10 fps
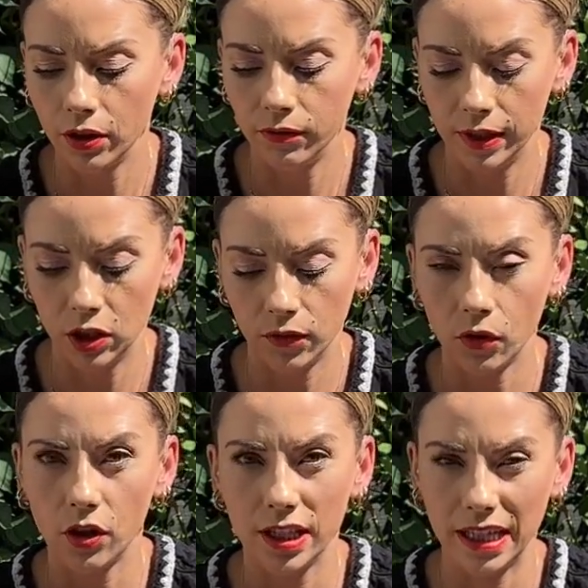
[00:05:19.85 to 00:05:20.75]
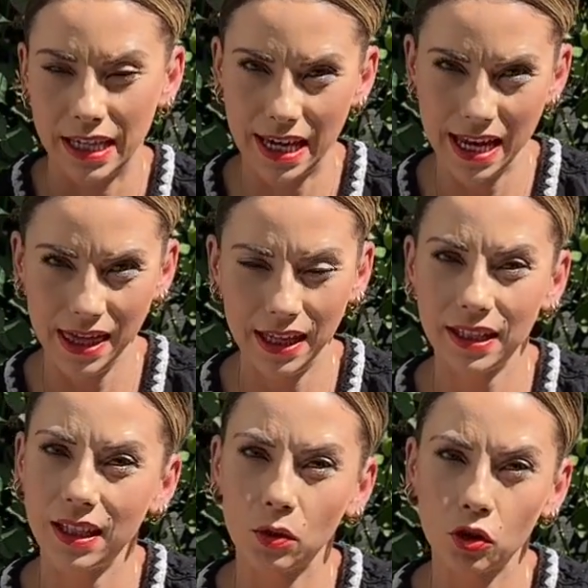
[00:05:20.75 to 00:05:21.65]
of each variety in this
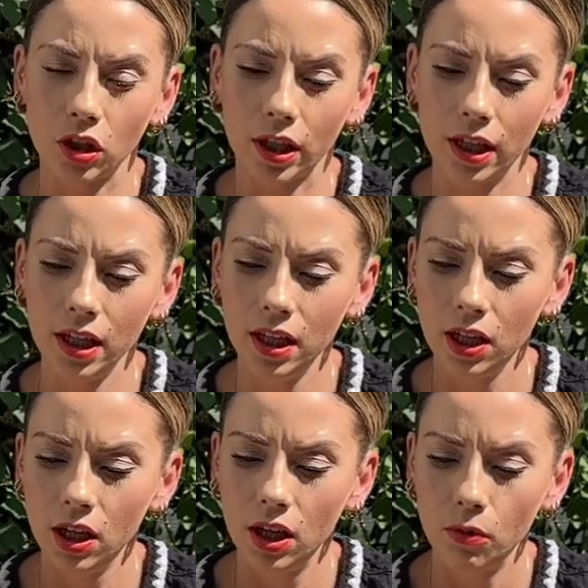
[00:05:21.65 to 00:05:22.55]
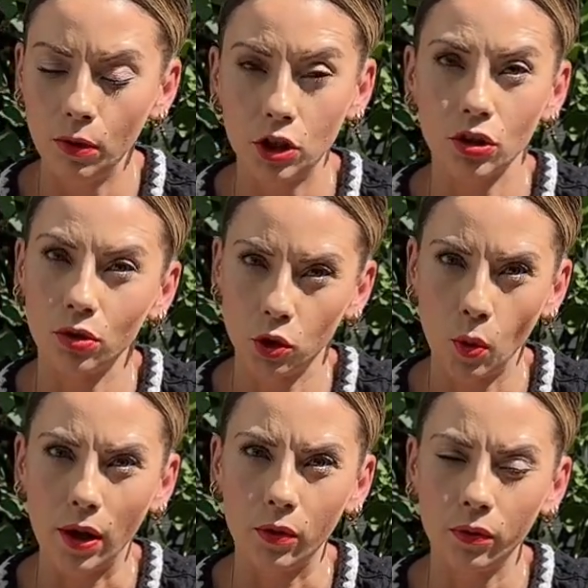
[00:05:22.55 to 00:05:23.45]
cell tray, which has got
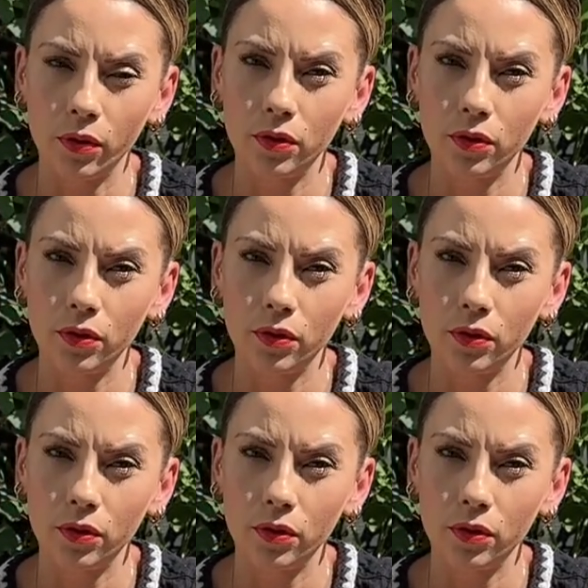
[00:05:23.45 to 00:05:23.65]
12.